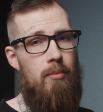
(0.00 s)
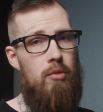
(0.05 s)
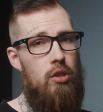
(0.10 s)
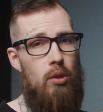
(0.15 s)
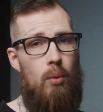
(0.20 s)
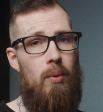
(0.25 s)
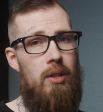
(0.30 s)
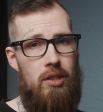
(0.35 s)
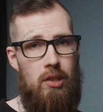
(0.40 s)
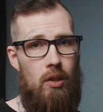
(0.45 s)
So
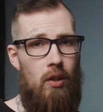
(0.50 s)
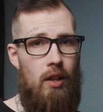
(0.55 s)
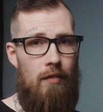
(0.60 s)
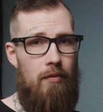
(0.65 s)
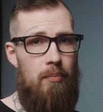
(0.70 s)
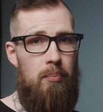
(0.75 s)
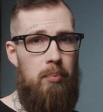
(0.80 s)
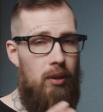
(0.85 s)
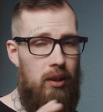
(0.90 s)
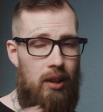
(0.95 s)
we still
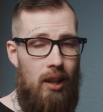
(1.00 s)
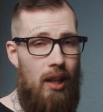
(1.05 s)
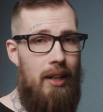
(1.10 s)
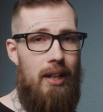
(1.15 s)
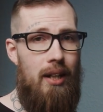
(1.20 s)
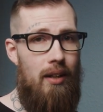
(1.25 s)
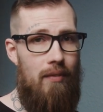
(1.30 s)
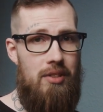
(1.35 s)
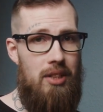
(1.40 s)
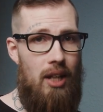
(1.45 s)
have
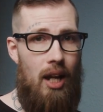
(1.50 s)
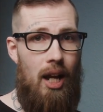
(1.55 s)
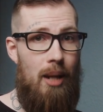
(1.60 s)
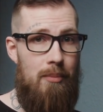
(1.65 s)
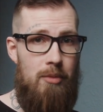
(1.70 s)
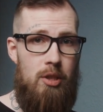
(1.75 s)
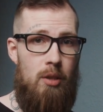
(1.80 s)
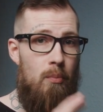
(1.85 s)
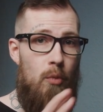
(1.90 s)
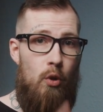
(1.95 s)
plenty of
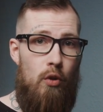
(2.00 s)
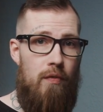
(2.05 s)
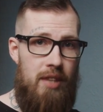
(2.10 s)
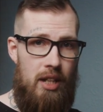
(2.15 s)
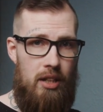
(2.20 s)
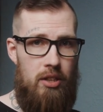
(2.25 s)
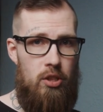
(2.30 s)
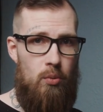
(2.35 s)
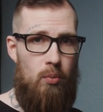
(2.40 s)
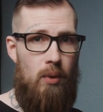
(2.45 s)
time to move
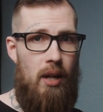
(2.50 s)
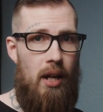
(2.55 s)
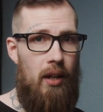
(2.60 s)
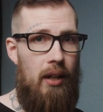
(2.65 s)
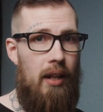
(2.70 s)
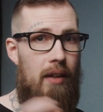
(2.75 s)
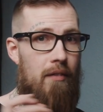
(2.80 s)
things around